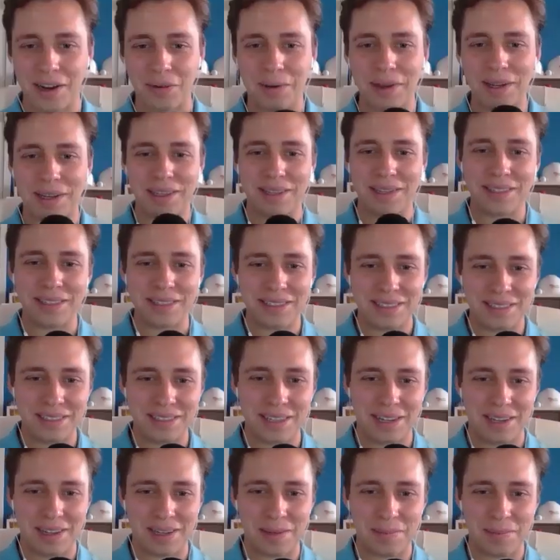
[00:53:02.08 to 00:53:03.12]
we could
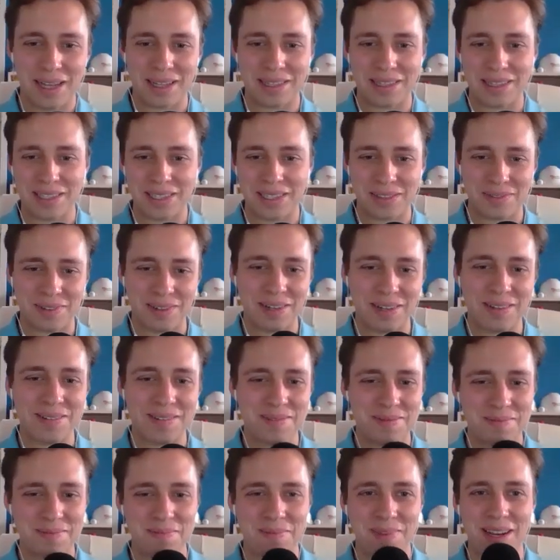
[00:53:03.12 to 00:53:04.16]
talk about this for
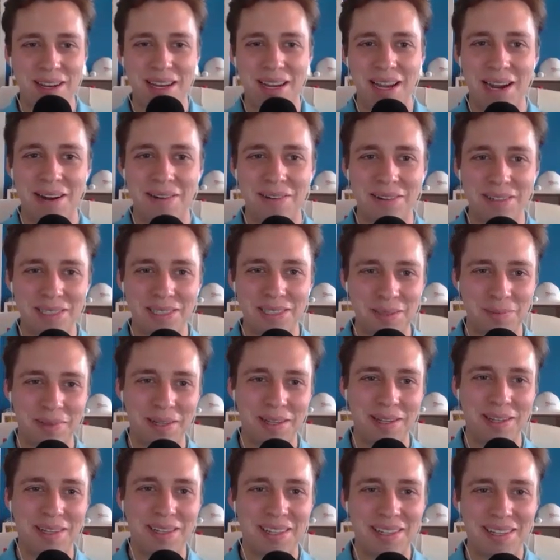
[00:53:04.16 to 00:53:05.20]
many hours
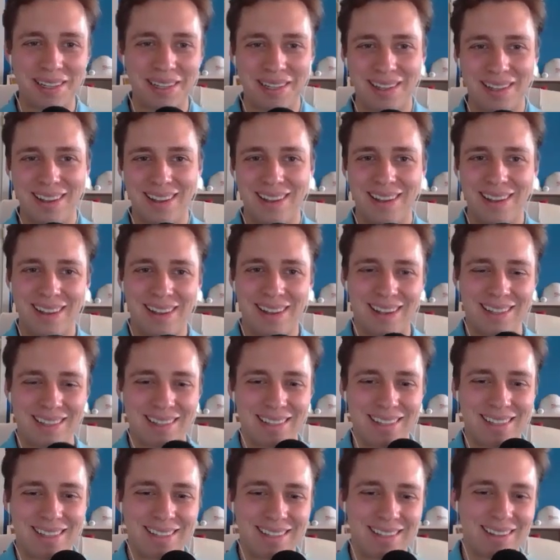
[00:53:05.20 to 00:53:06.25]
but i
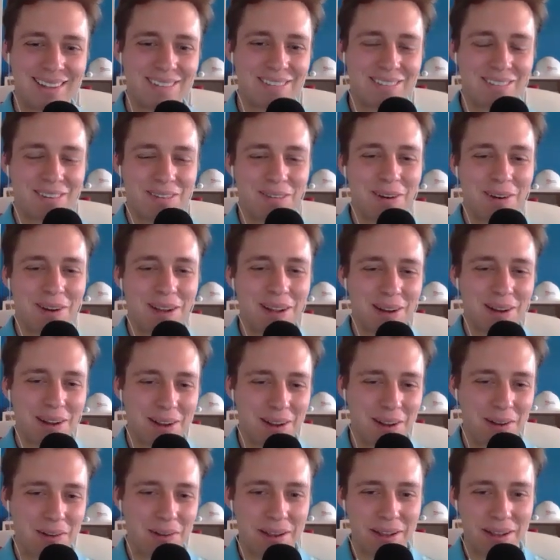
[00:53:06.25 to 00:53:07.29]
think we're going to
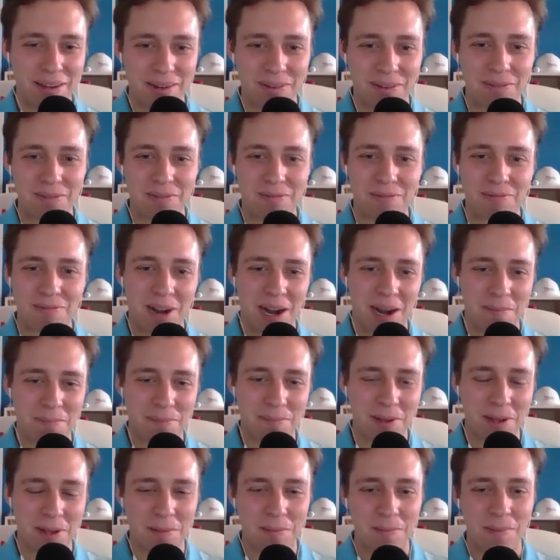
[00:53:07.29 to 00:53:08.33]
go ahead and wrap
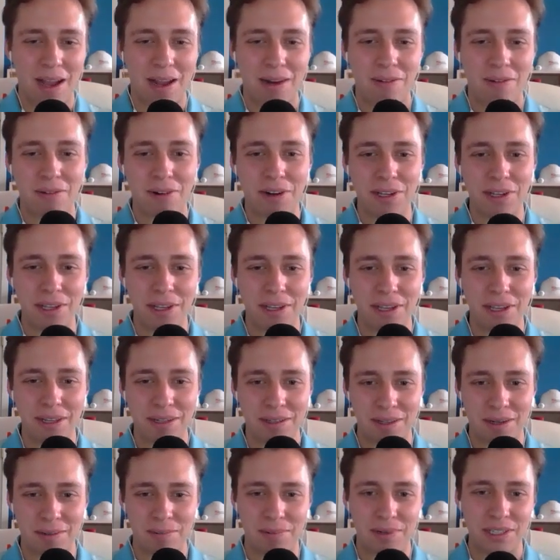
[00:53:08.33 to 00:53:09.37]
up i really
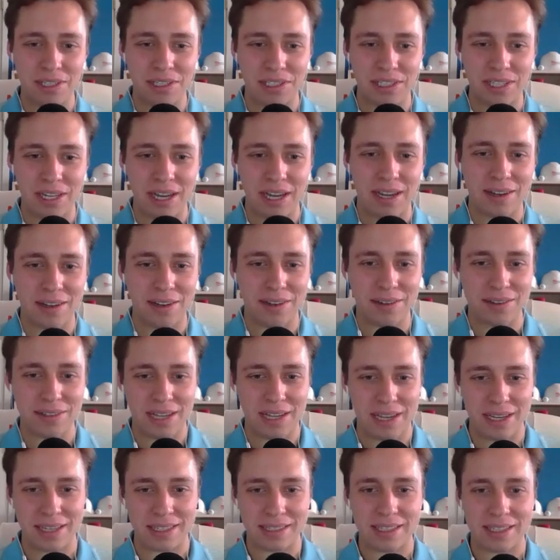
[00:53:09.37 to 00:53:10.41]
appreciate you
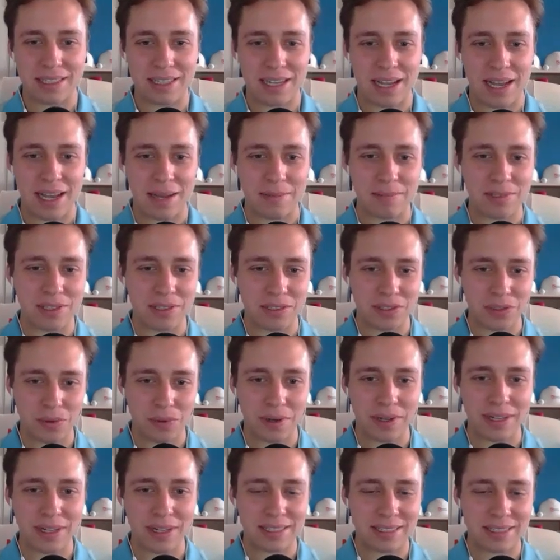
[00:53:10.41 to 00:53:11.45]
taking the time to
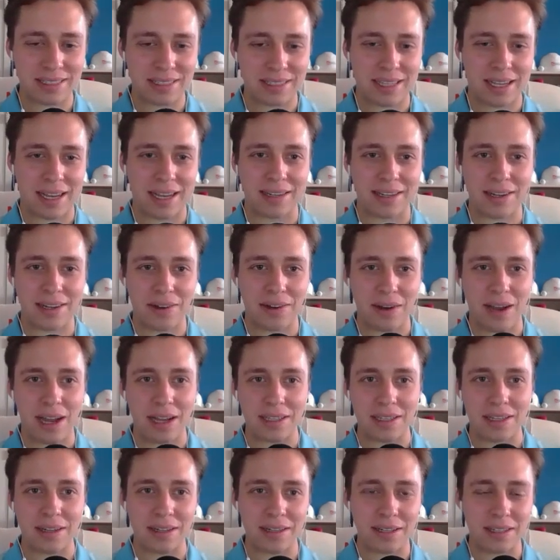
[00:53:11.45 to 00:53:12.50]
join us i know i
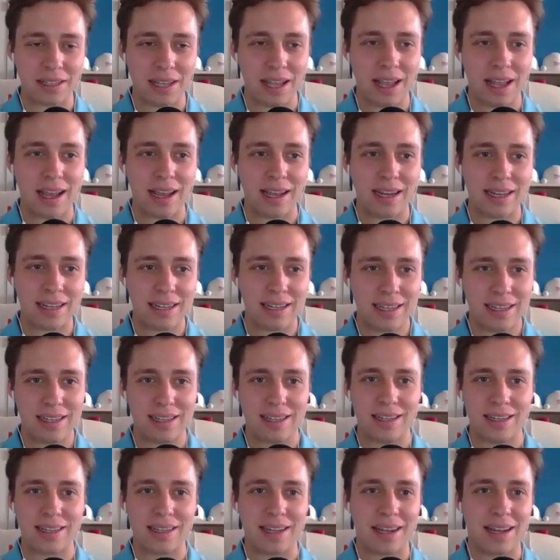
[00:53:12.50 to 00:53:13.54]
learned a lot
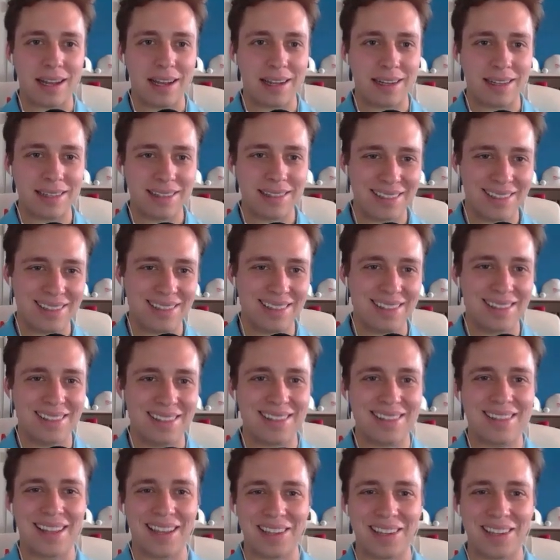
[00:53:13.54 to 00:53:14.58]
and todd
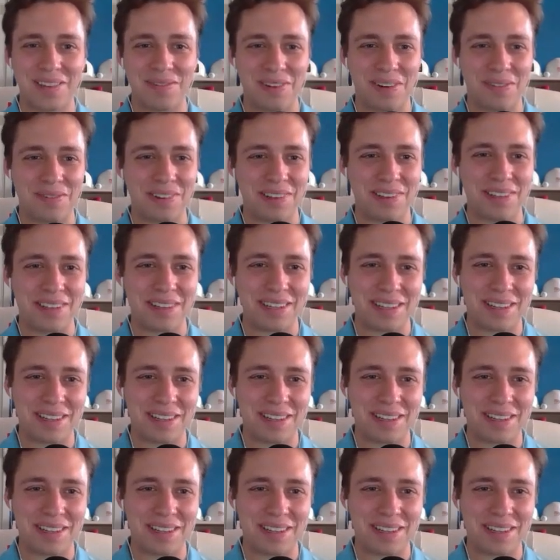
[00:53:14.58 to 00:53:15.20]
thank you for filling